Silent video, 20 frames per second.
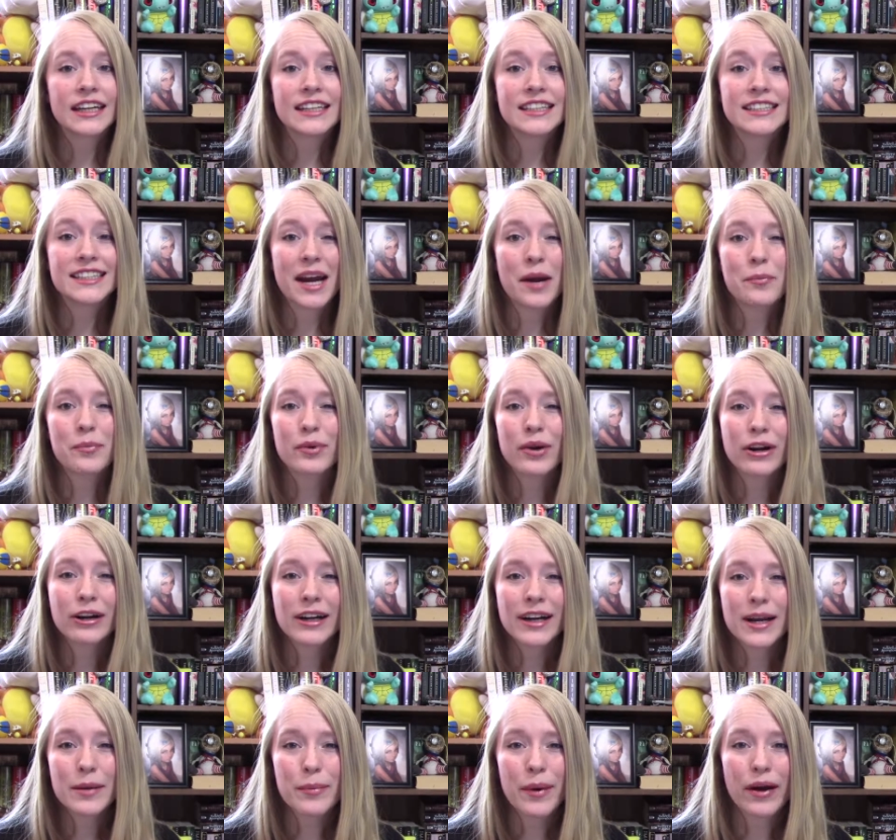
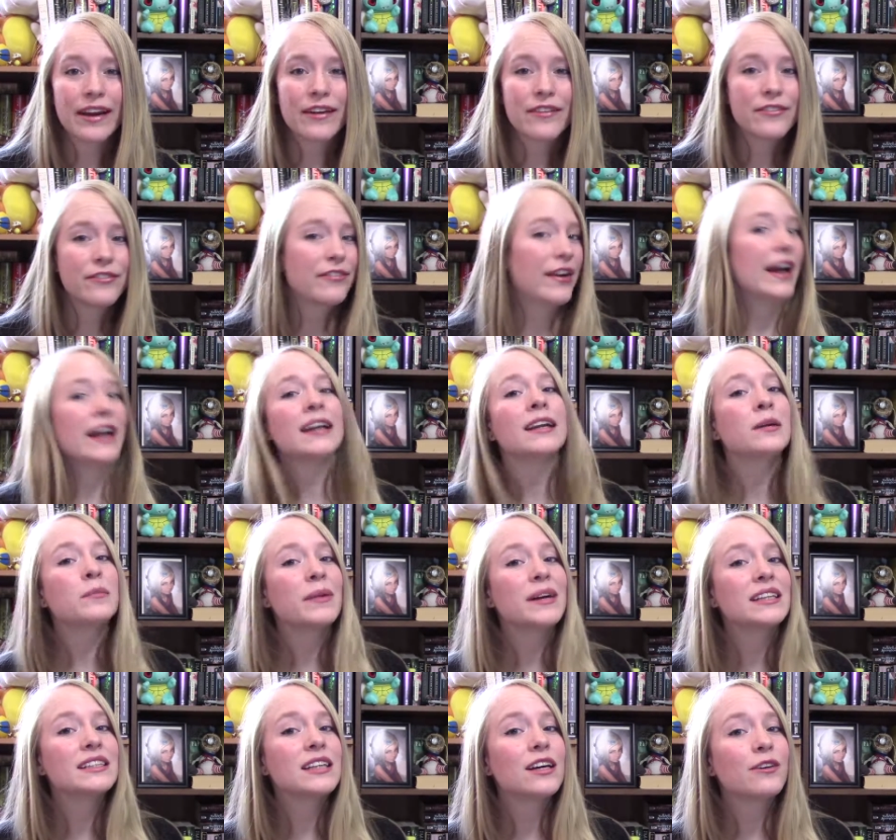contemporary about finding
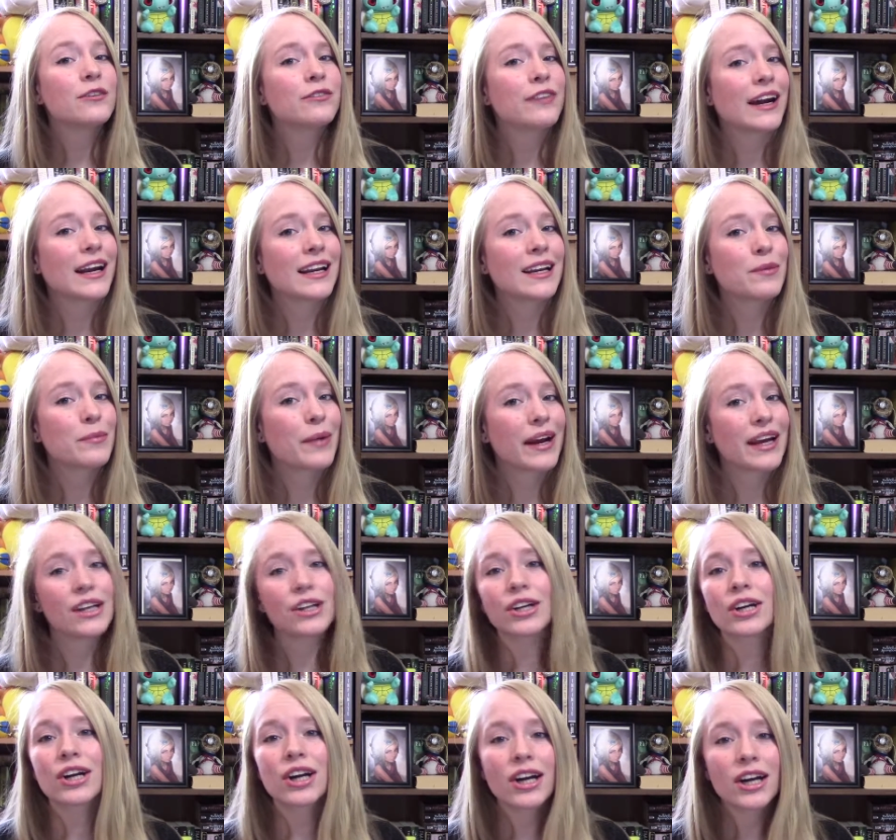myself, finding my
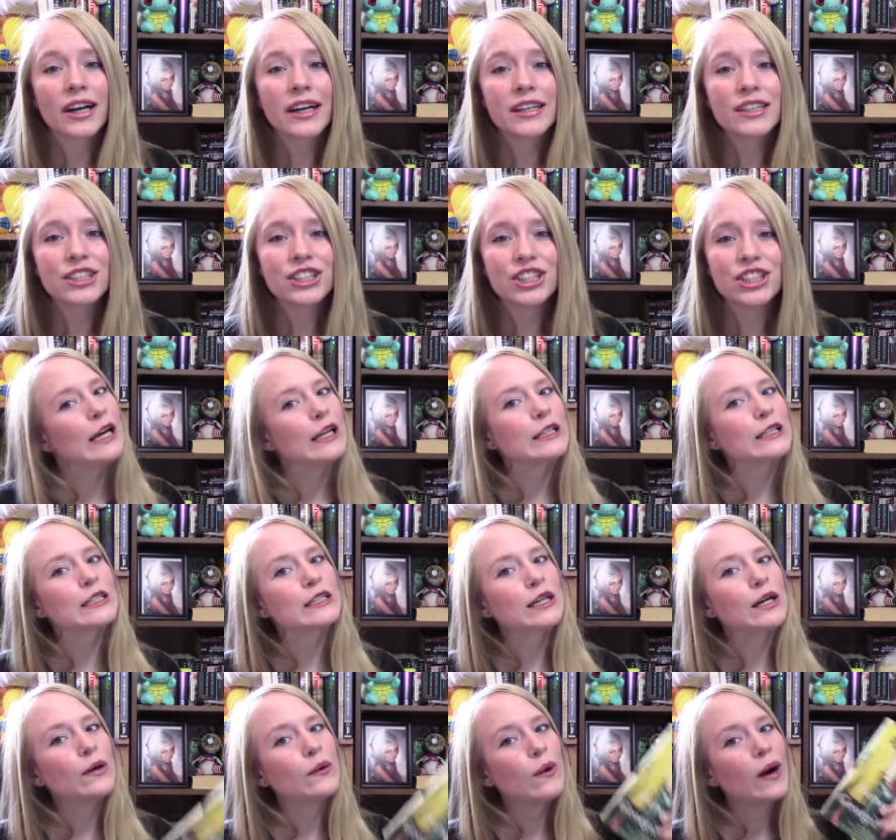inner courage. And
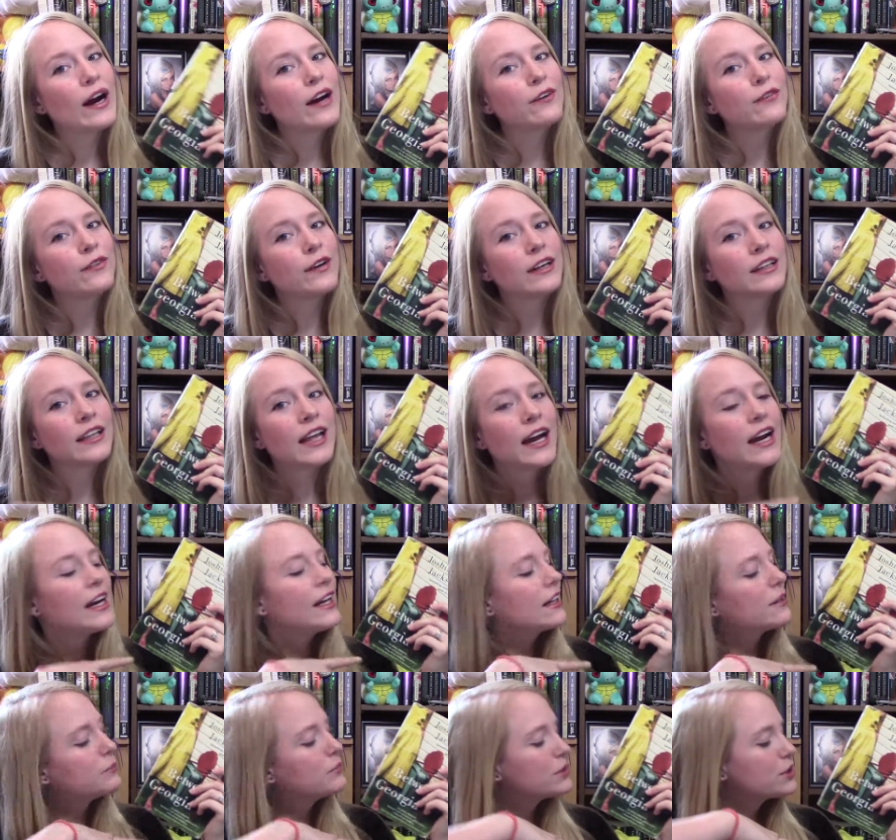so I felt
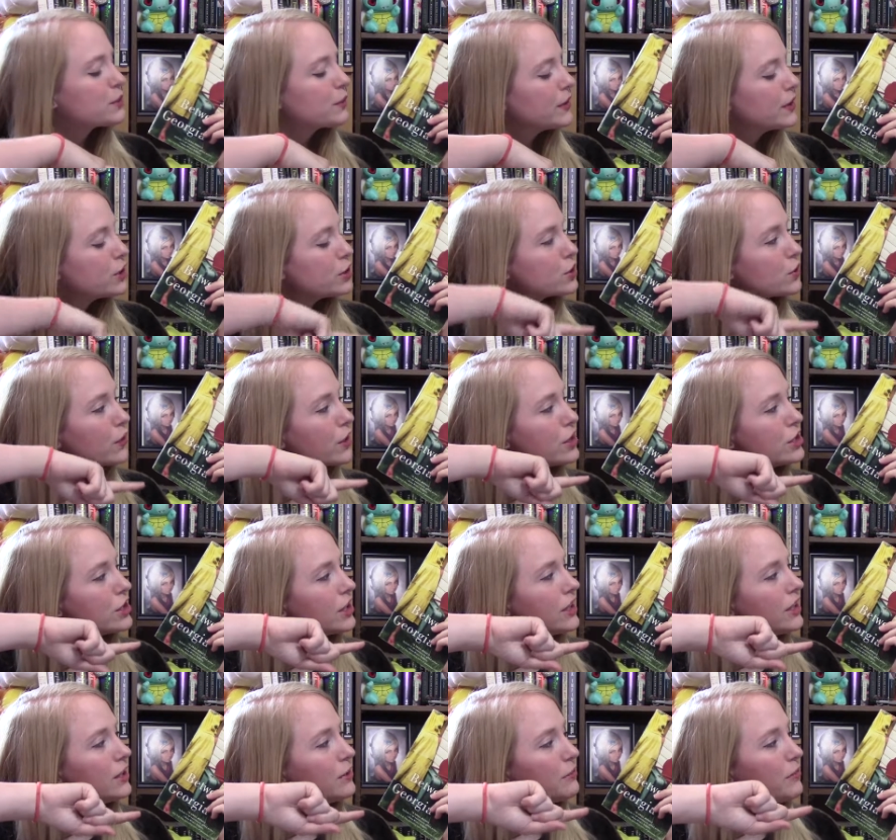like between
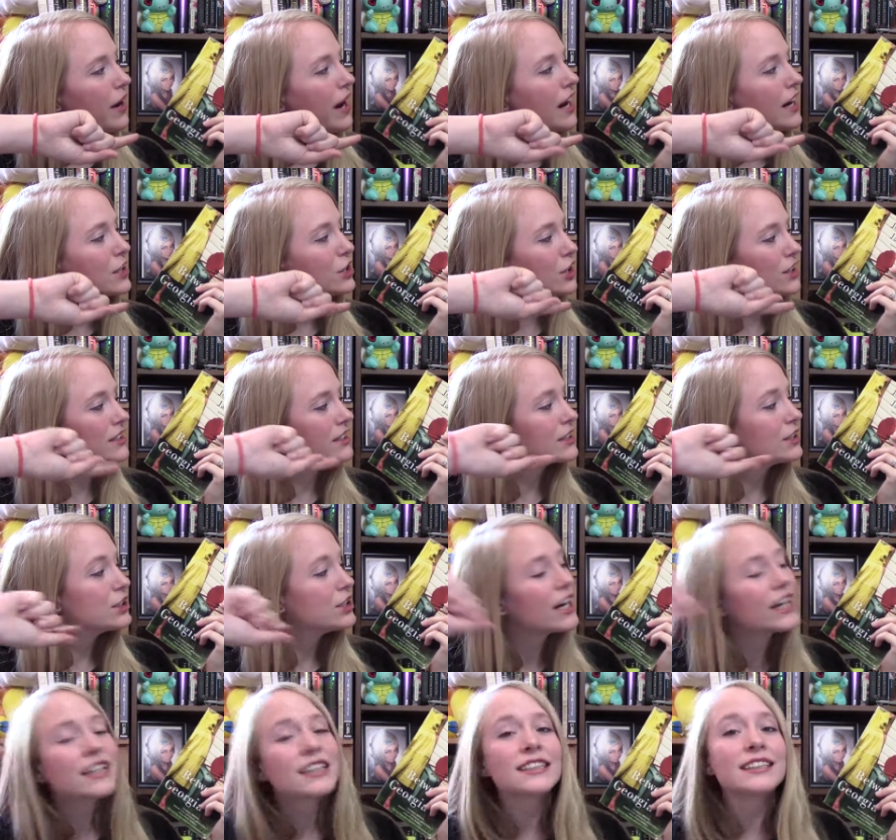Georgia by Jocelyn
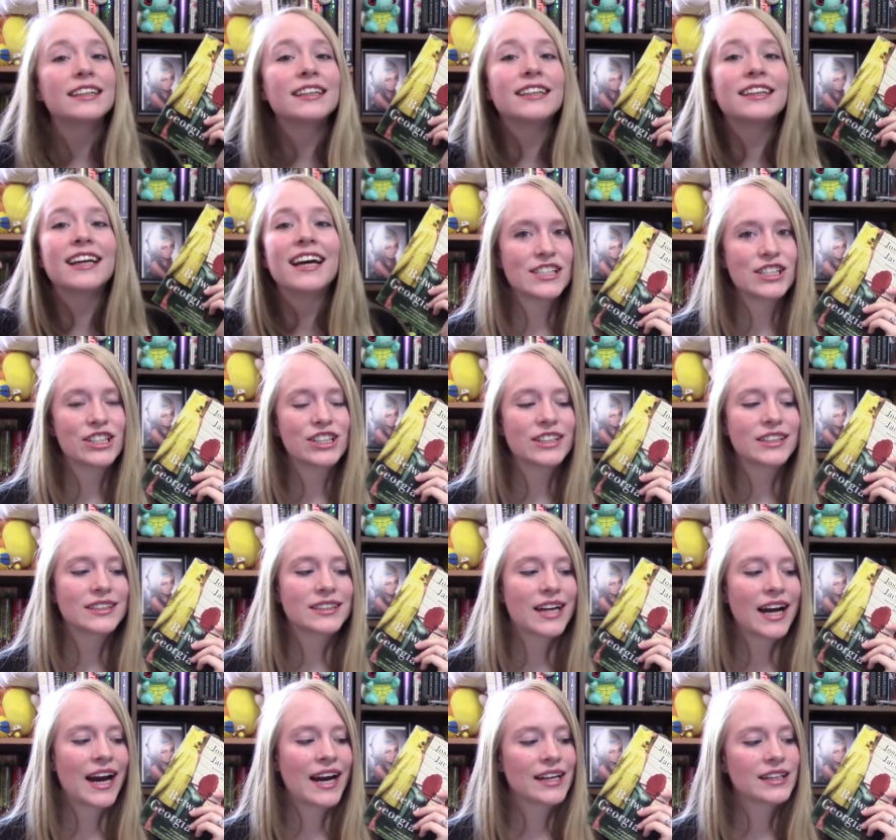Jackson, she's
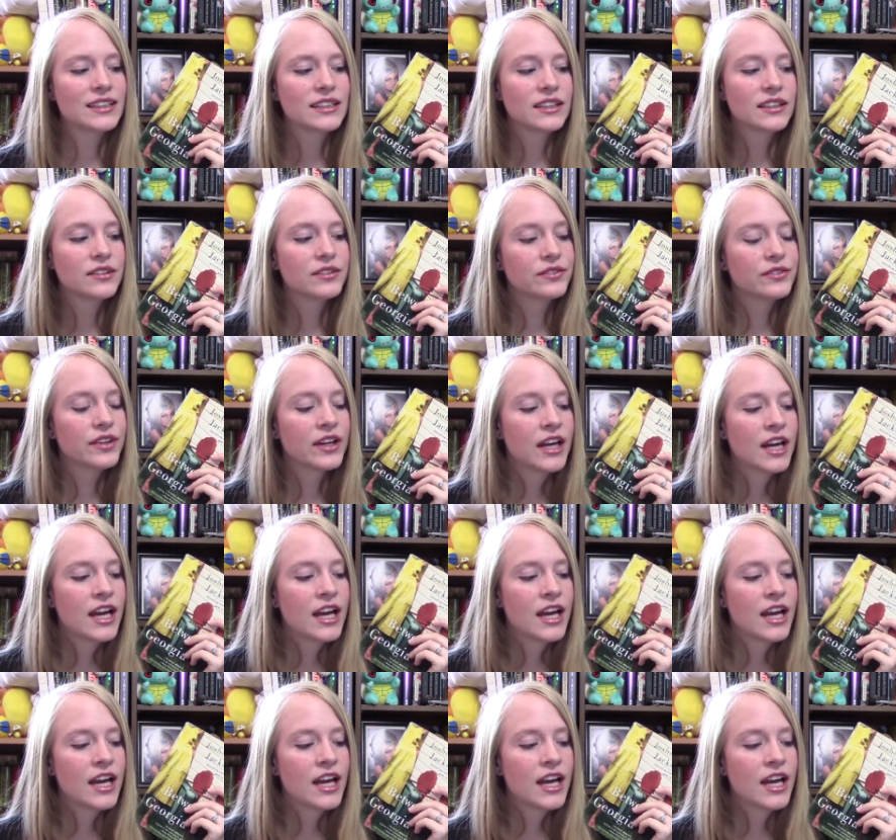kind of